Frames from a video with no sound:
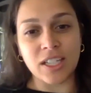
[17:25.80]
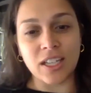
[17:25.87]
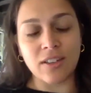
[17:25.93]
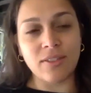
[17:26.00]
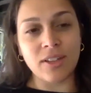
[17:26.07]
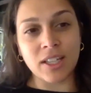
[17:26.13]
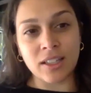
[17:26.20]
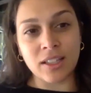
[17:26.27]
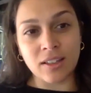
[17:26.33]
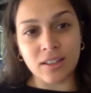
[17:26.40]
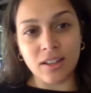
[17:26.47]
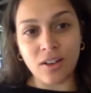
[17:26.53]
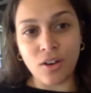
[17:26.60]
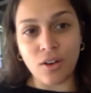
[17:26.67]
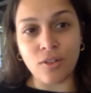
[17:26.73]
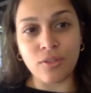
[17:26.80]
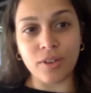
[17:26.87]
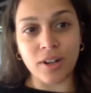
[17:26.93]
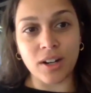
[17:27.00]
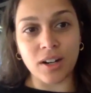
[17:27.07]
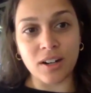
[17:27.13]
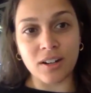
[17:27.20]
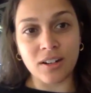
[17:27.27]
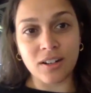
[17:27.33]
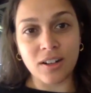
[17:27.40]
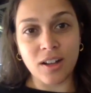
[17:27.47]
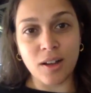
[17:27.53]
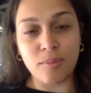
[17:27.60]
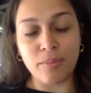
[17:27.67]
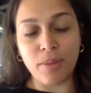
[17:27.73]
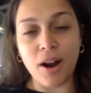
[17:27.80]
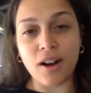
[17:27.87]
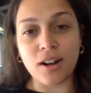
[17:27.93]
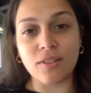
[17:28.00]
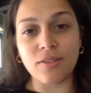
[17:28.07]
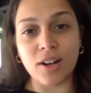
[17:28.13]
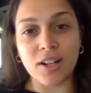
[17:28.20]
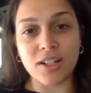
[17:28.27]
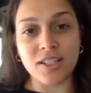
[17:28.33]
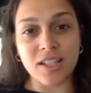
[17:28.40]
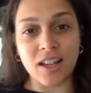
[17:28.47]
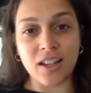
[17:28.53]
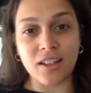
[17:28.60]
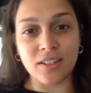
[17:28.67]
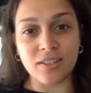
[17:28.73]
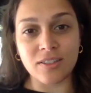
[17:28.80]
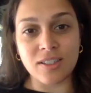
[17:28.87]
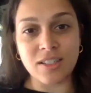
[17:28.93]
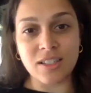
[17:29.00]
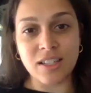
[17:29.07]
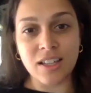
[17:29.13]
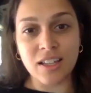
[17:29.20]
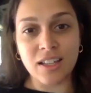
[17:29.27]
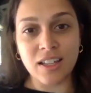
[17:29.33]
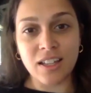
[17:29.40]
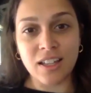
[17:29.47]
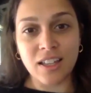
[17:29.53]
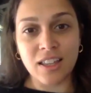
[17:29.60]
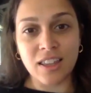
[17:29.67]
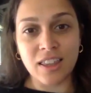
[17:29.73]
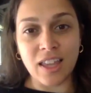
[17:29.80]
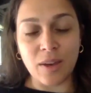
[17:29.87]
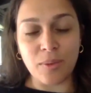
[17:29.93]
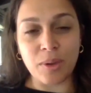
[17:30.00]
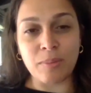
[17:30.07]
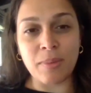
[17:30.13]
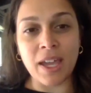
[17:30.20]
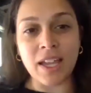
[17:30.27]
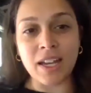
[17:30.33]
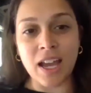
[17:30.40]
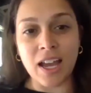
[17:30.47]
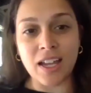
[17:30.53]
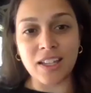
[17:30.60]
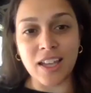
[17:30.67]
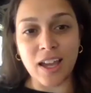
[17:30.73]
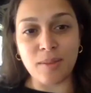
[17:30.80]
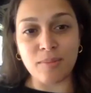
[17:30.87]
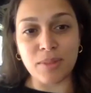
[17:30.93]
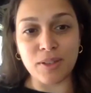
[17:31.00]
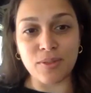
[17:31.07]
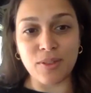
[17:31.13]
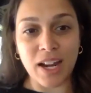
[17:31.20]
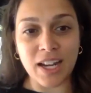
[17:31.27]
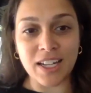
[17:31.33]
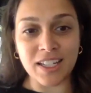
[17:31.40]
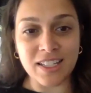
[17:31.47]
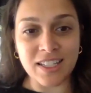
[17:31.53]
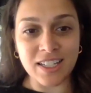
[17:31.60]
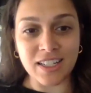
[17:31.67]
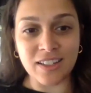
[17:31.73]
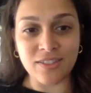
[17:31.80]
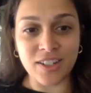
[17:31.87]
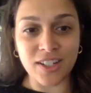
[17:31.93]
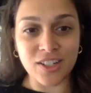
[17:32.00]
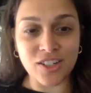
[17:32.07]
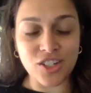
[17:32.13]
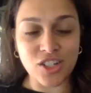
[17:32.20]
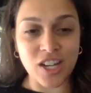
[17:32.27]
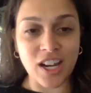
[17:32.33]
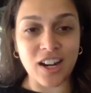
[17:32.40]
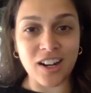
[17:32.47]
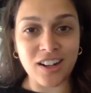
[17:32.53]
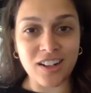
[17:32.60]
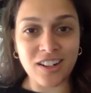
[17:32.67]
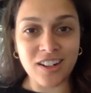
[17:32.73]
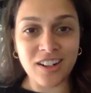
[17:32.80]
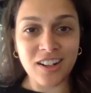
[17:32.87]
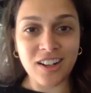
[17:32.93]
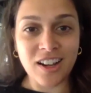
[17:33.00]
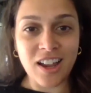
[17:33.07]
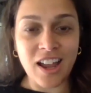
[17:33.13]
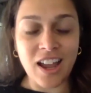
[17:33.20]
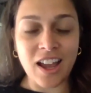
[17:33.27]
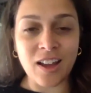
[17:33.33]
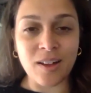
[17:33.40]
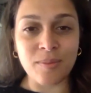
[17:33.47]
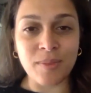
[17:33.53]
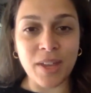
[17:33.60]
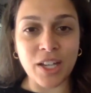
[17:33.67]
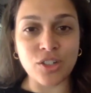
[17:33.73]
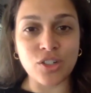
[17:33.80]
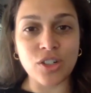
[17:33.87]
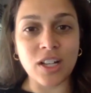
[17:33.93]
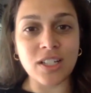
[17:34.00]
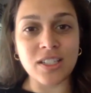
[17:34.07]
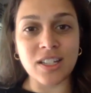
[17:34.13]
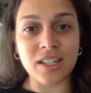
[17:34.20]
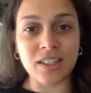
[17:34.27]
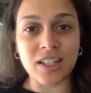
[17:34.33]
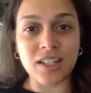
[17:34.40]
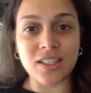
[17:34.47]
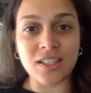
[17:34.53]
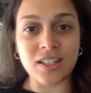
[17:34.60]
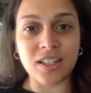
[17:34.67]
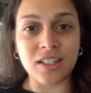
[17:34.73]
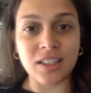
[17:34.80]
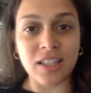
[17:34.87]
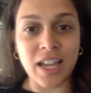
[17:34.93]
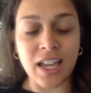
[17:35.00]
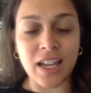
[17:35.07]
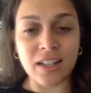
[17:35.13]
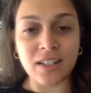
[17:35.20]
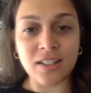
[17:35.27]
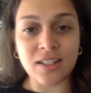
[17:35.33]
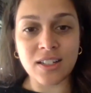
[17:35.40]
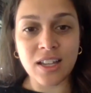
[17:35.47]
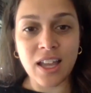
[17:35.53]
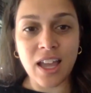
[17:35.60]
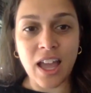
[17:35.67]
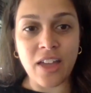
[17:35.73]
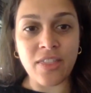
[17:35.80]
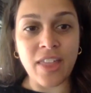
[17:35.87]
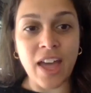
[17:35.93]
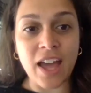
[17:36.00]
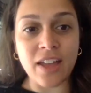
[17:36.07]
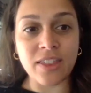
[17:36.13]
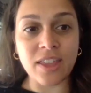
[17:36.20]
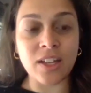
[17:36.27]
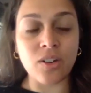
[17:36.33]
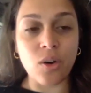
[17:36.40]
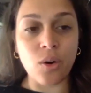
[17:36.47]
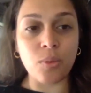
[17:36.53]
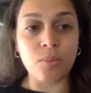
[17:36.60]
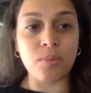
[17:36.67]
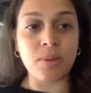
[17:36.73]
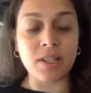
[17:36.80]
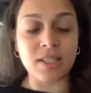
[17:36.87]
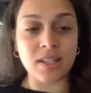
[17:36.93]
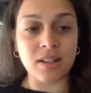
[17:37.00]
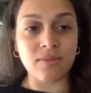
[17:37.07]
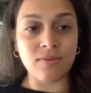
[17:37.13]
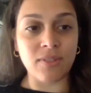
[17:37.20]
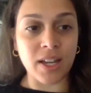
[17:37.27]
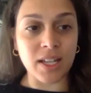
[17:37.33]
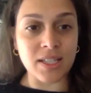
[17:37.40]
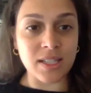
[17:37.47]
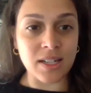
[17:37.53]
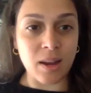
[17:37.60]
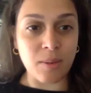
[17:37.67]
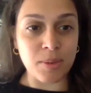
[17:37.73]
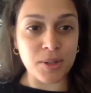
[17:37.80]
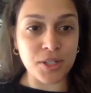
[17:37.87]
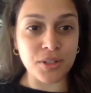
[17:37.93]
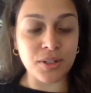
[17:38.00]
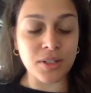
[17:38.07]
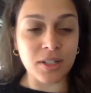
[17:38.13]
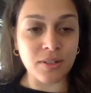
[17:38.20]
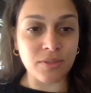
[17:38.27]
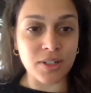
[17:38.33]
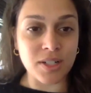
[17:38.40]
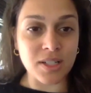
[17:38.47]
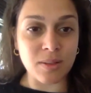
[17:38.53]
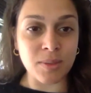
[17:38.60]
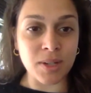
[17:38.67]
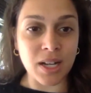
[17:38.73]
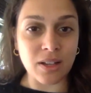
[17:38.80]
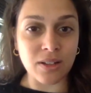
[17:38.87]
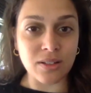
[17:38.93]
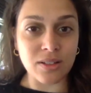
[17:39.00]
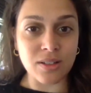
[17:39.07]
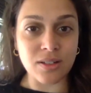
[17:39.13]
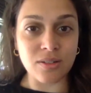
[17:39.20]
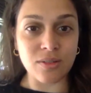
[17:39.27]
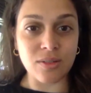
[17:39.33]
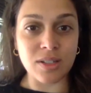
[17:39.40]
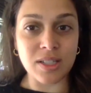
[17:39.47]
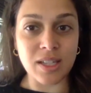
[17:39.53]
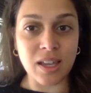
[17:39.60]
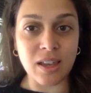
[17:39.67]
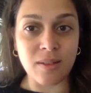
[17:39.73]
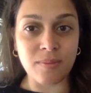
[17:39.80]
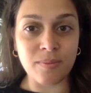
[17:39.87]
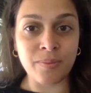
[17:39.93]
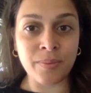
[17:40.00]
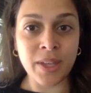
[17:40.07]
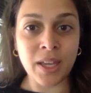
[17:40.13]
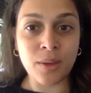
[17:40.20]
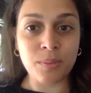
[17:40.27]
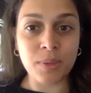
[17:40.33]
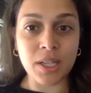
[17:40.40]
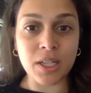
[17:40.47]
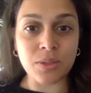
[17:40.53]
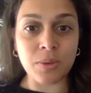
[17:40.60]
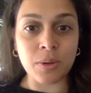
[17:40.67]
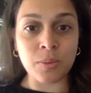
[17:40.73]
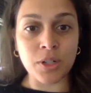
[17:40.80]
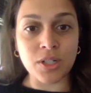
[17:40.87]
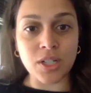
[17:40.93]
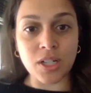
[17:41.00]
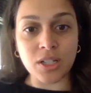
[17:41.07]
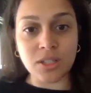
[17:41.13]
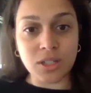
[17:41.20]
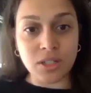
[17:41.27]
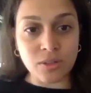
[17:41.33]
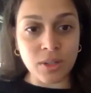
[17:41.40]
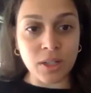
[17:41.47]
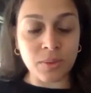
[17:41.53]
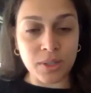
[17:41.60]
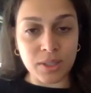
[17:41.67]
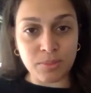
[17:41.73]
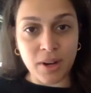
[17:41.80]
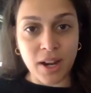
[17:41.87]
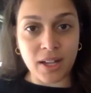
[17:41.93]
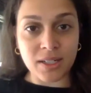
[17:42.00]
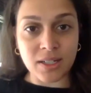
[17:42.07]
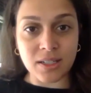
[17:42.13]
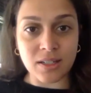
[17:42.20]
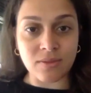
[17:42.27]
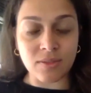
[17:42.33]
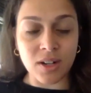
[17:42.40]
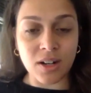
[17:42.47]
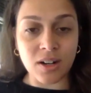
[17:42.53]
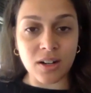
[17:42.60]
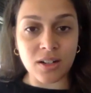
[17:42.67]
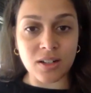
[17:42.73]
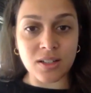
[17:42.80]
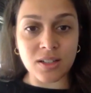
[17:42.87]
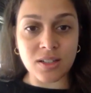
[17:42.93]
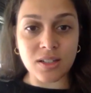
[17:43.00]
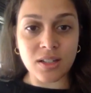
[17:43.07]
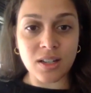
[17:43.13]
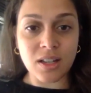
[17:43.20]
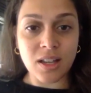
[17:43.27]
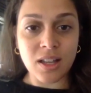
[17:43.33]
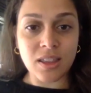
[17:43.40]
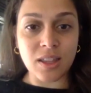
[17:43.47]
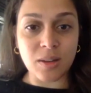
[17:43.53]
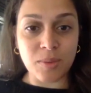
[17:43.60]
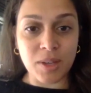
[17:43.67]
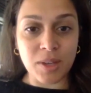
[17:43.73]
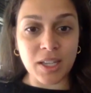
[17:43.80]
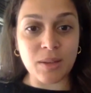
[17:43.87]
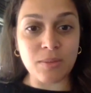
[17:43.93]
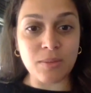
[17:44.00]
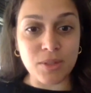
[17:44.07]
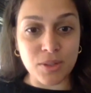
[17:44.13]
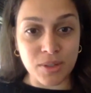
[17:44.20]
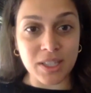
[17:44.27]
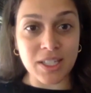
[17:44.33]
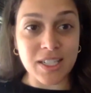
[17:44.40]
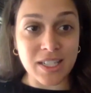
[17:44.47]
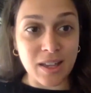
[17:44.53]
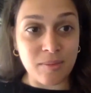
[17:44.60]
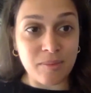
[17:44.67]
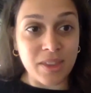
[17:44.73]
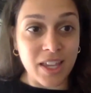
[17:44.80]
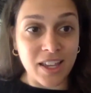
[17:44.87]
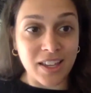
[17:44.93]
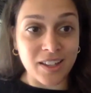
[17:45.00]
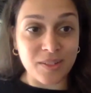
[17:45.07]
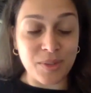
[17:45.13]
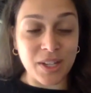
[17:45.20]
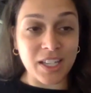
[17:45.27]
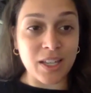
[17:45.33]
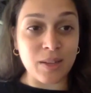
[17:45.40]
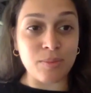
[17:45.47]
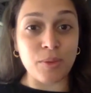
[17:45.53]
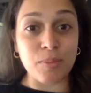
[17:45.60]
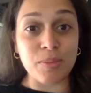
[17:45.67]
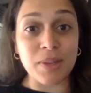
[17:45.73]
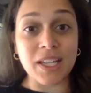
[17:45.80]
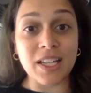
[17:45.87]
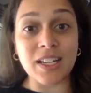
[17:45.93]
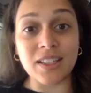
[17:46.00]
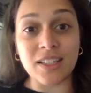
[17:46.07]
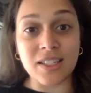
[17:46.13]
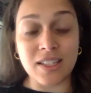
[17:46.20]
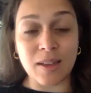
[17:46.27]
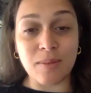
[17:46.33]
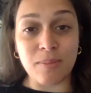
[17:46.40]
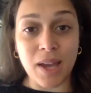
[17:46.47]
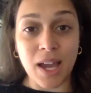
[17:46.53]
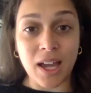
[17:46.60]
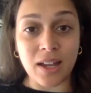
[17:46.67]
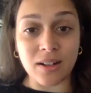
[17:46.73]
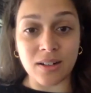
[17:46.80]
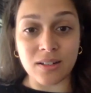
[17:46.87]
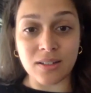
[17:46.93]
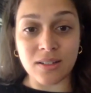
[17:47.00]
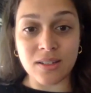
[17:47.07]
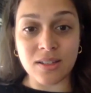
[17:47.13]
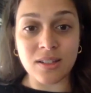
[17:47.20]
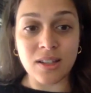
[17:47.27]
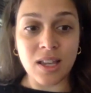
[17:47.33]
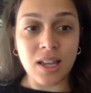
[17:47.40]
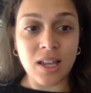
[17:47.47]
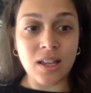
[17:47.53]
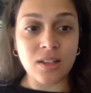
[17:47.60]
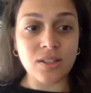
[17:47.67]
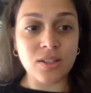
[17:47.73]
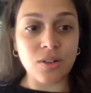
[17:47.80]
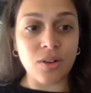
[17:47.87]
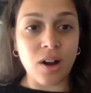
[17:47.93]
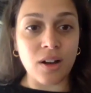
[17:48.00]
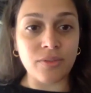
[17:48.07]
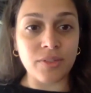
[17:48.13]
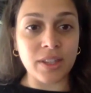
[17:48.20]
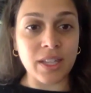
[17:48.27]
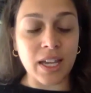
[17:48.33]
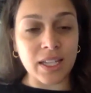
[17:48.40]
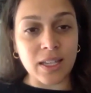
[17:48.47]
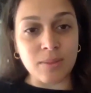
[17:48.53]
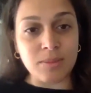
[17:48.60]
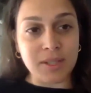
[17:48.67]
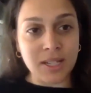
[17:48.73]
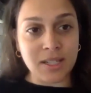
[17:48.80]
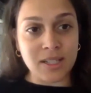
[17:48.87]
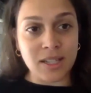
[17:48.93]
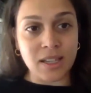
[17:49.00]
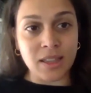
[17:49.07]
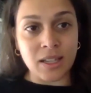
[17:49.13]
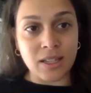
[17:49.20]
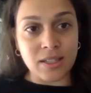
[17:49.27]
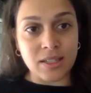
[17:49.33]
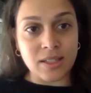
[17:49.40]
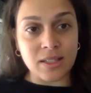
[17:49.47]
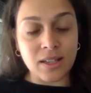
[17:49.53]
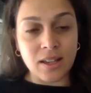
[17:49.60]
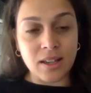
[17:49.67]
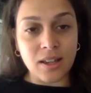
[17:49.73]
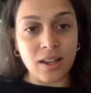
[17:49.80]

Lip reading: giving over a part of ourselves that we may not yet be ready to even share, and trusting that it's going to land. And that then opens and invites an opportunity for someone else to do the same. Because when we're just doing what's practiced and rehearsed, then we keep doing the same thing and we keep repeating the same patterns. So often that keeps us in this